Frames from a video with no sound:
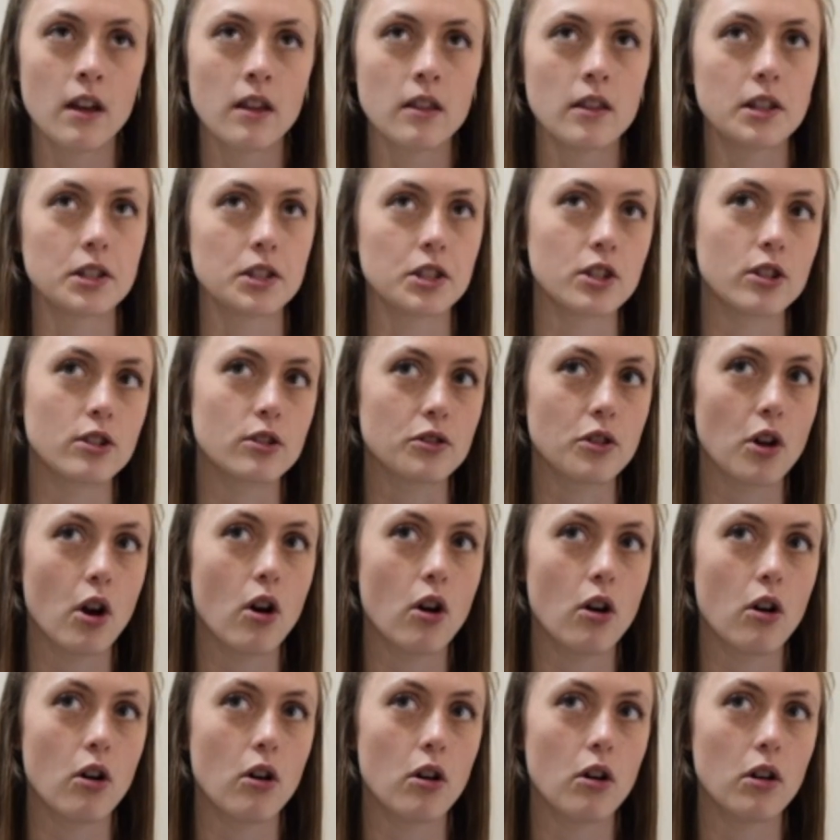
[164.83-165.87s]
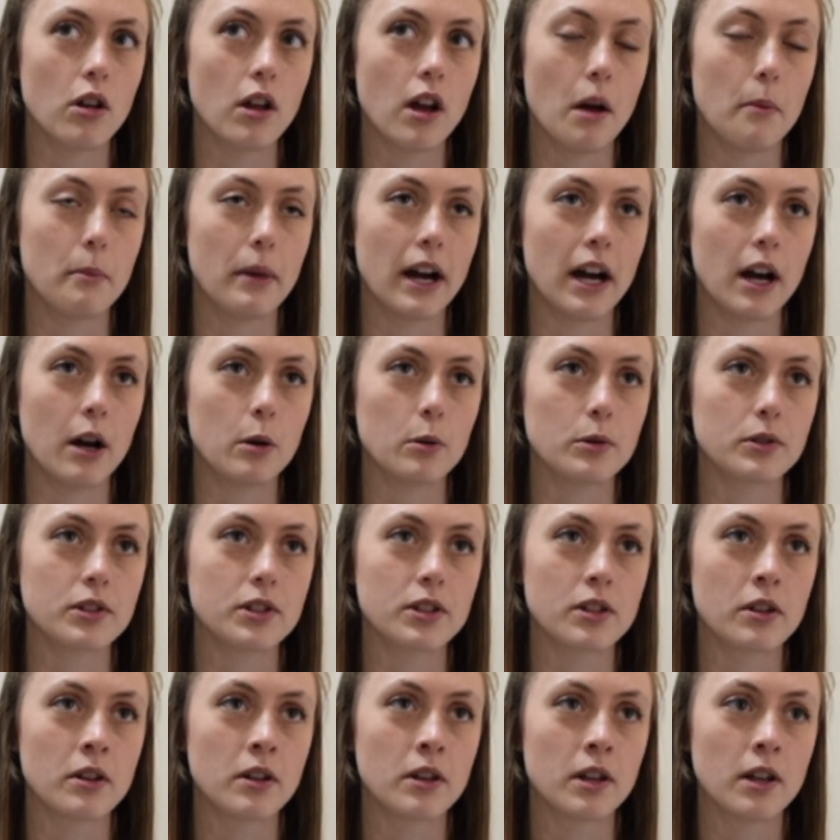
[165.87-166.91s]
This year's all
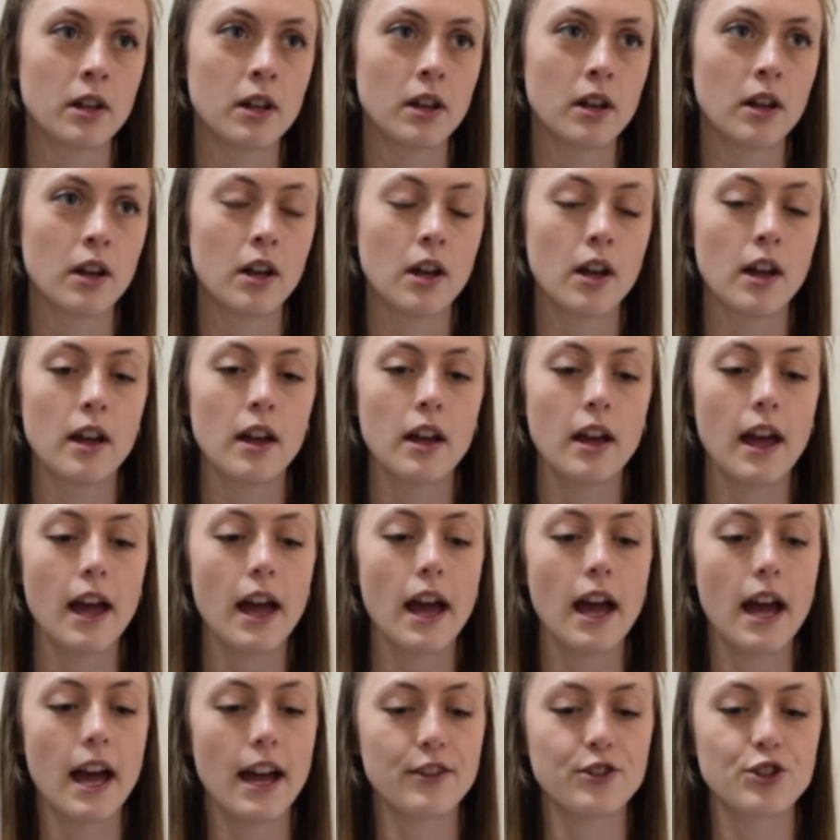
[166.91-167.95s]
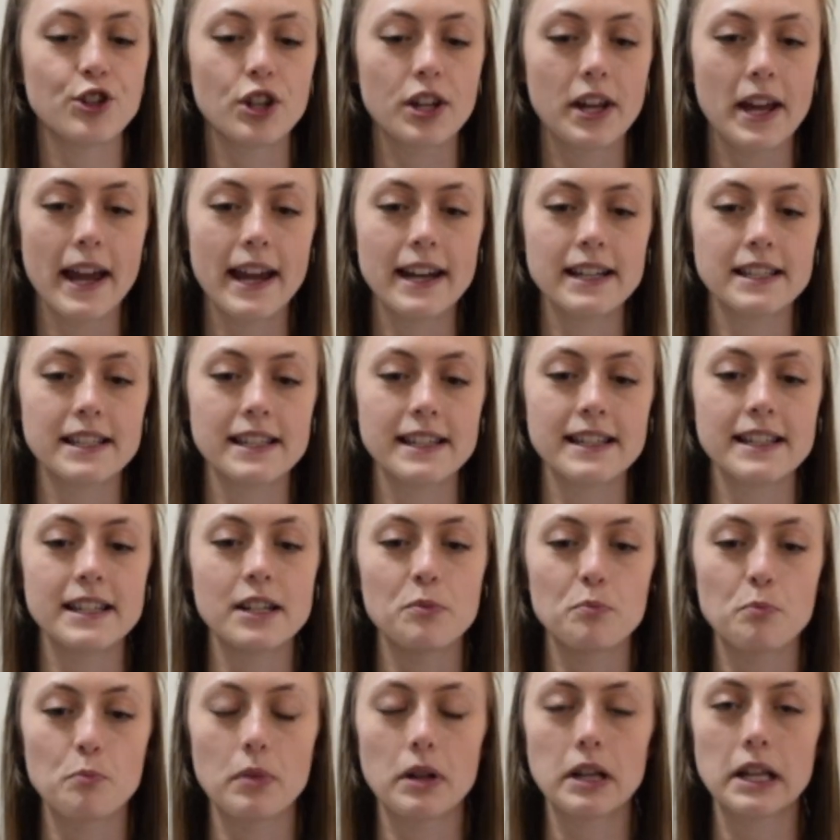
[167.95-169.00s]
about educated
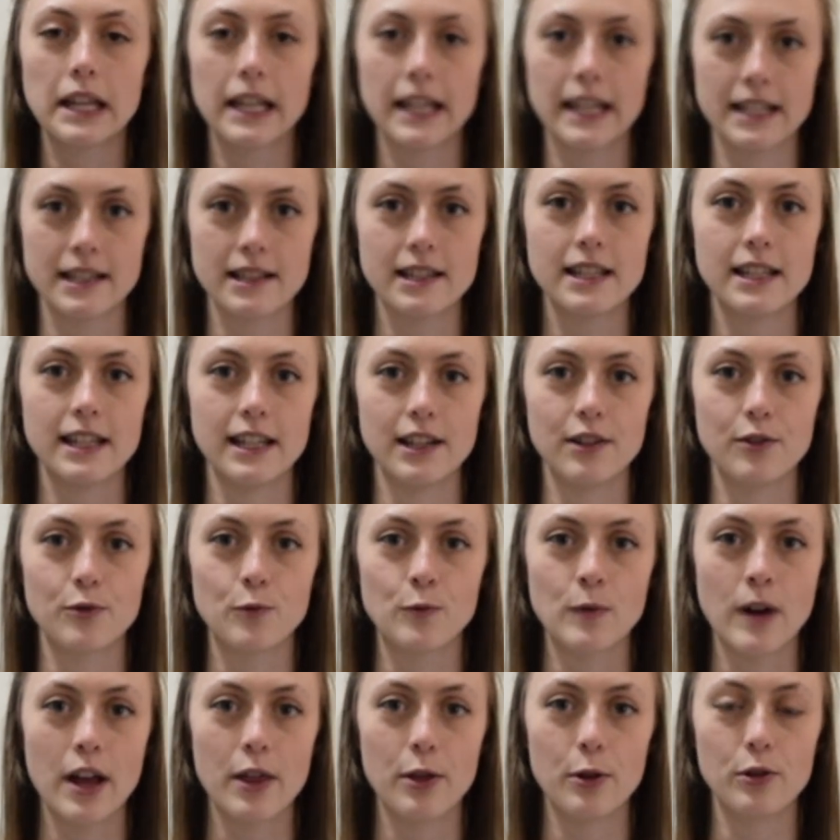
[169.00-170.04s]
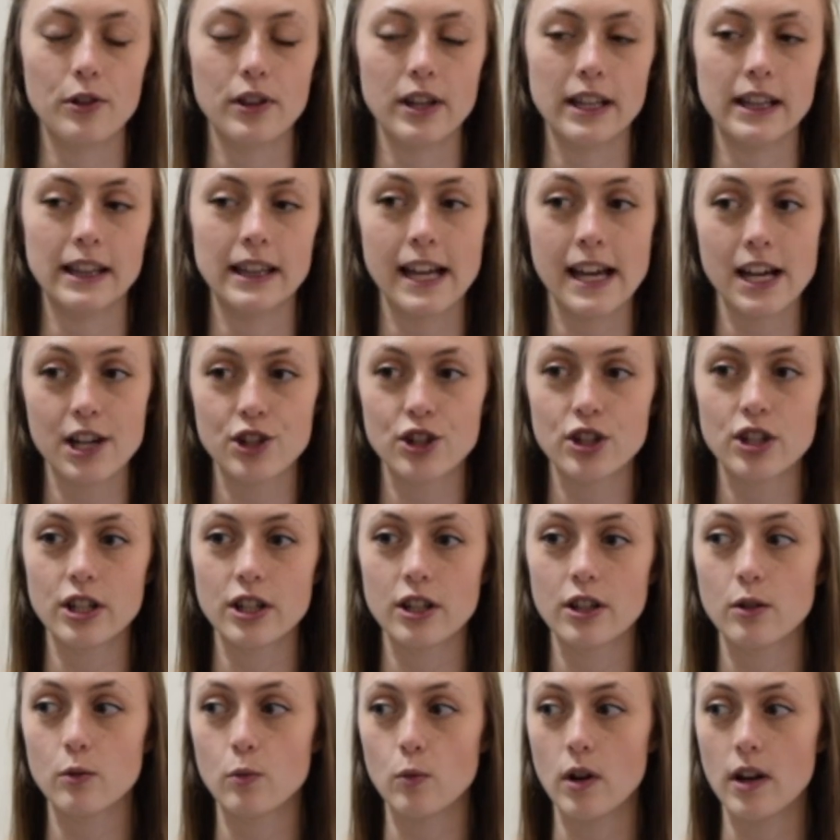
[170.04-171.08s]
planting rather than last
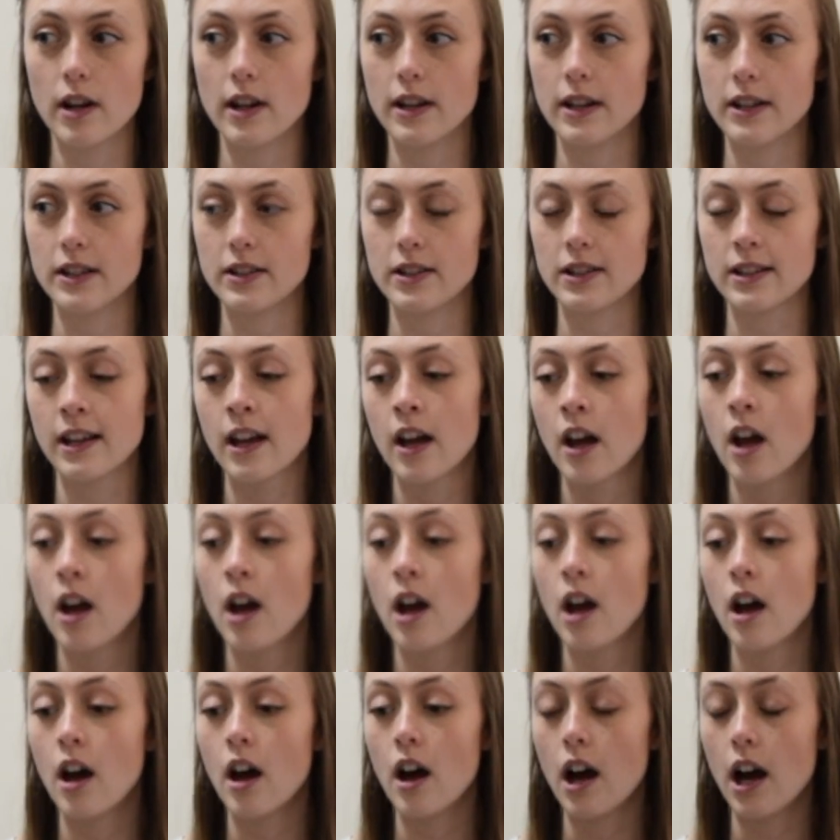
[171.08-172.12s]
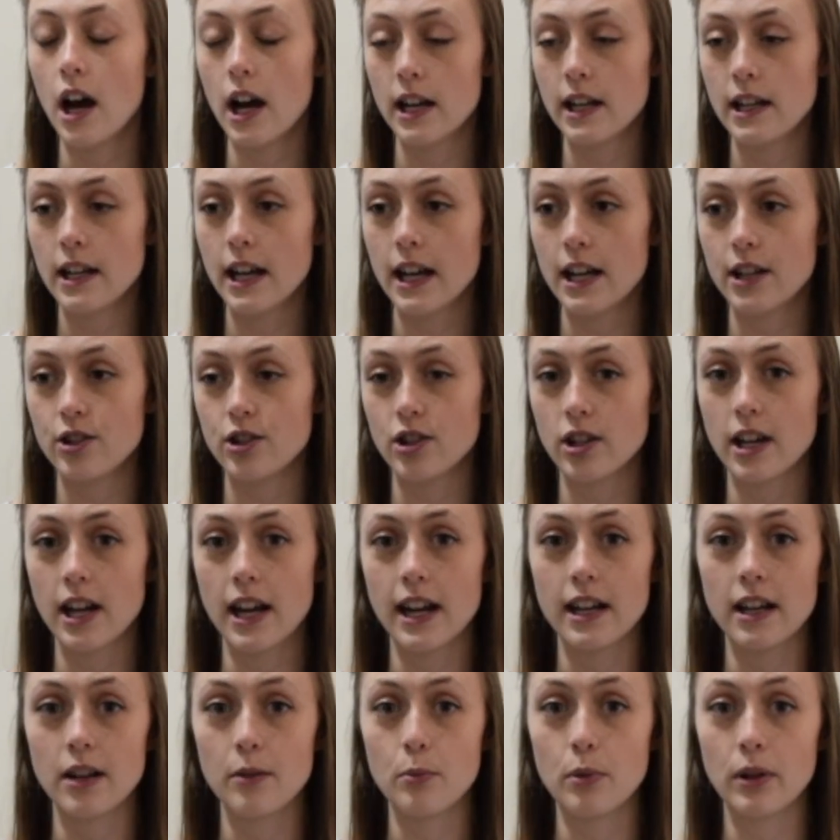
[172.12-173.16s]
year was
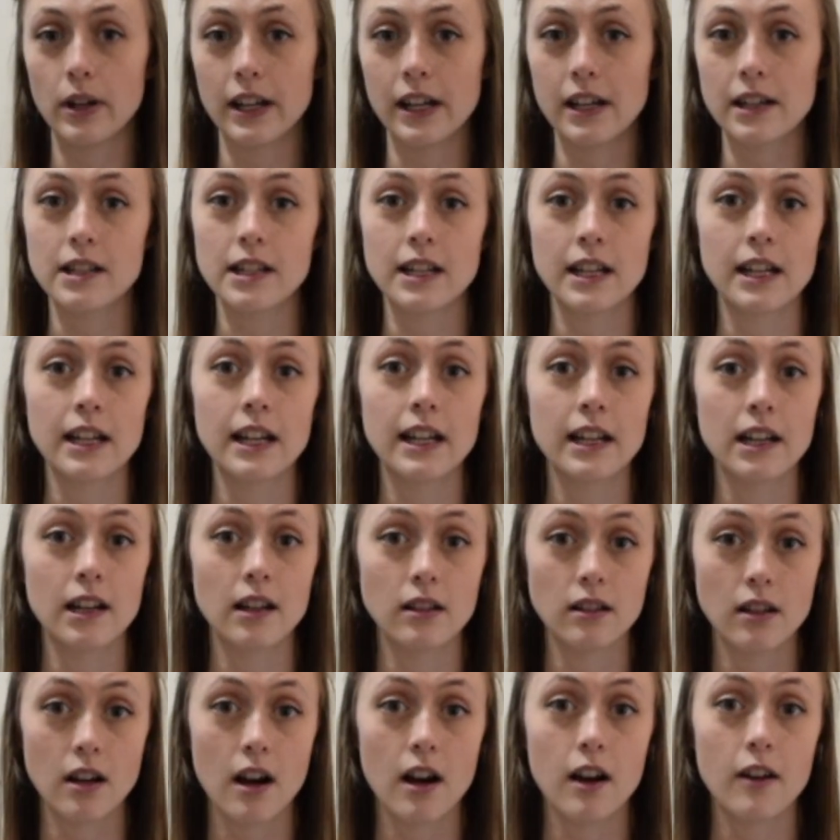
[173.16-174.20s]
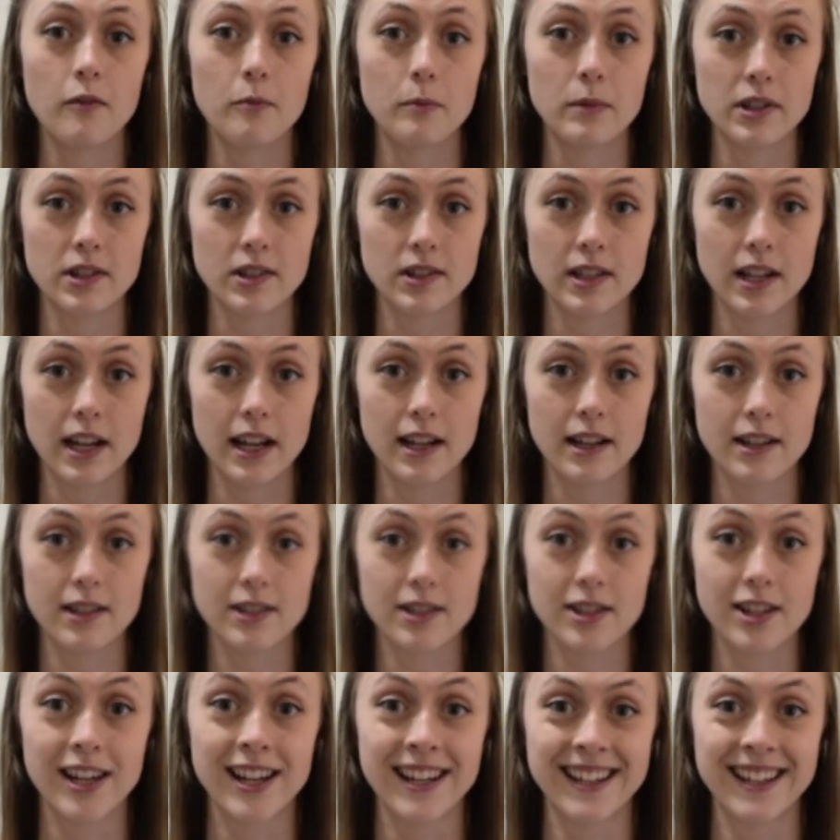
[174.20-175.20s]
uneducated planting and a lot of mistakes.